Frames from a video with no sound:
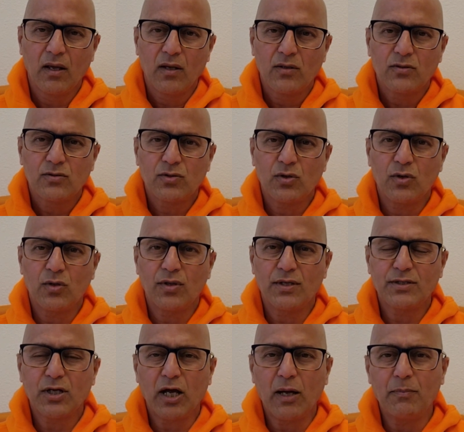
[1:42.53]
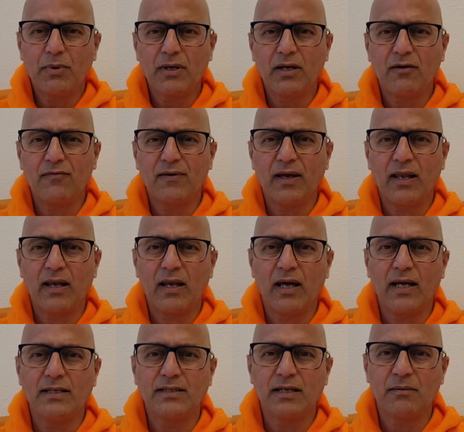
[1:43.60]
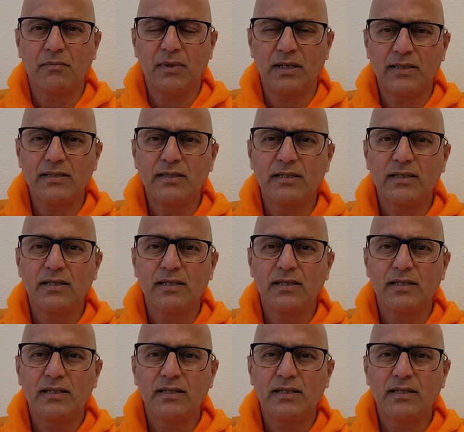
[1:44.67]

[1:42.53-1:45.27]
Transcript: So the topic of enlightenment,